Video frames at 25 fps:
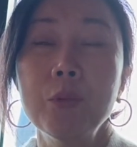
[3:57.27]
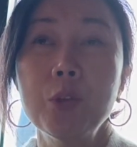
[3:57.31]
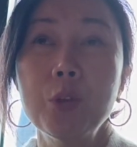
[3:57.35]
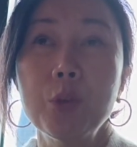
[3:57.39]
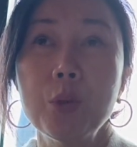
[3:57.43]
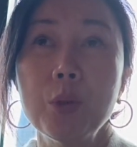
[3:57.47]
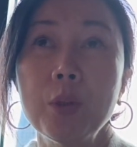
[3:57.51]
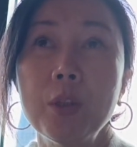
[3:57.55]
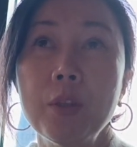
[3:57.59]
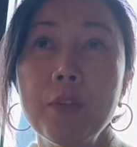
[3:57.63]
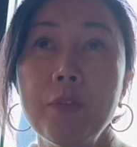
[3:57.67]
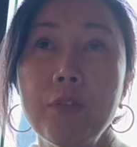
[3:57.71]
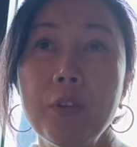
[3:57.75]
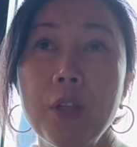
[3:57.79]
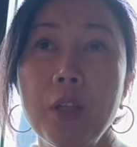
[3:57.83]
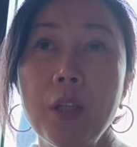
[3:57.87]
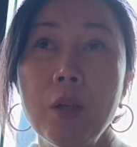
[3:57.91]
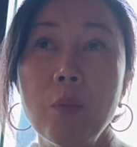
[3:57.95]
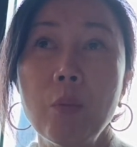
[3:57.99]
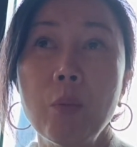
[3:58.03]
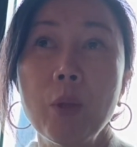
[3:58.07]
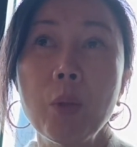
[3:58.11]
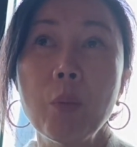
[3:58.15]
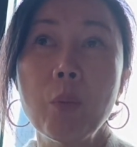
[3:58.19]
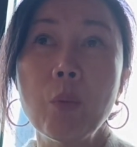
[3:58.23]
sort
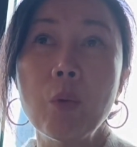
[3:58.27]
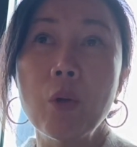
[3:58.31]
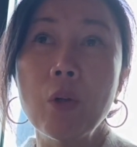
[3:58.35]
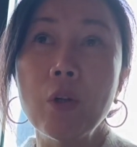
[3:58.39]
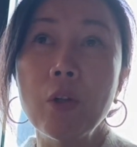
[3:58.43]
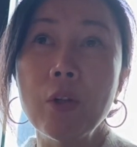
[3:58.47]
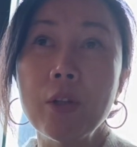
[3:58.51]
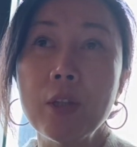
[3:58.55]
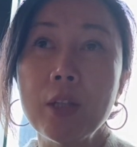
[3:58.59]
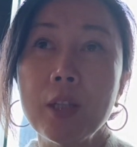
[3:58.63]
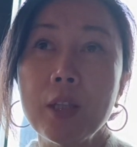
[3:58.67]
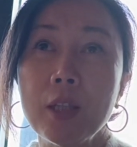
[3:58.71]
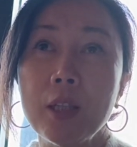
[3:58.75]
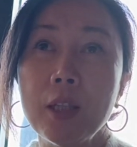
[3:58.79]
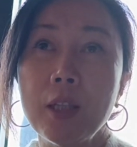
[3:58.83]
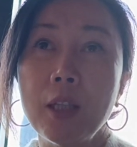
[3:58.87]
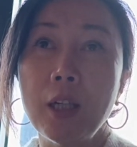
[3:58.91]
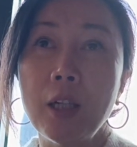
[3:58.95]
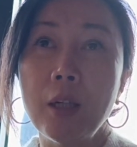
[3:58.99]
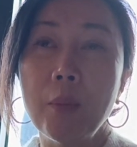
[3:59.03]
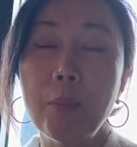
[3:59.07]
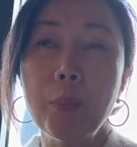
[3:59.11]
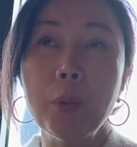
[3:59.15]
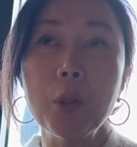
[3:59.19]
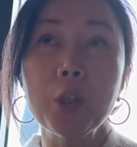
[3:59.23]
of we were
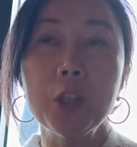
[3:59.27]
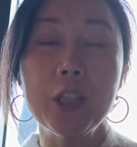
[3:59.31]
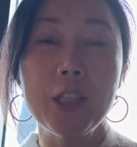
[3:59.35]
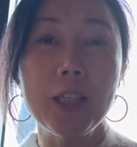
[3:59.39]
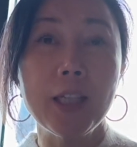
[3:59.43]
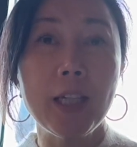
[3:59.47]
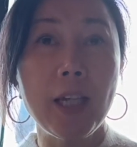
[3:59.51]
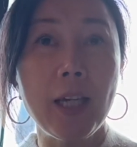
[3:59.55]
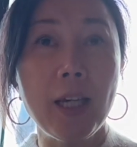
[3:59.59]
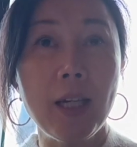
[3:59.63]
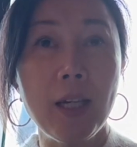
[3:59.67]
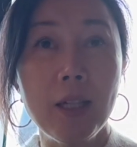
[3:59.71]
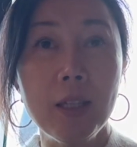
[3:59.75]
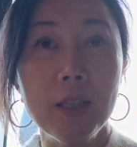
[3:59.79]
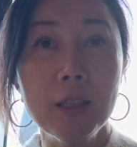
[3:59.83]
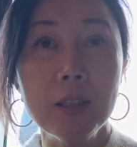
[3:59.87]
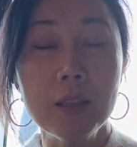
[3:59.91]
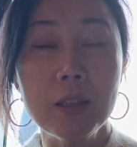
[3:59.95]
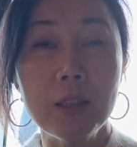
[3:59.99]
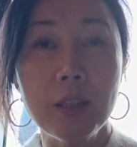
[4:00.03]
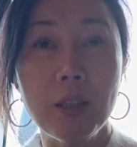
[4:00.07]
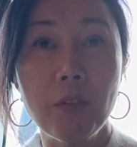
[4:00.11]
the pushing hand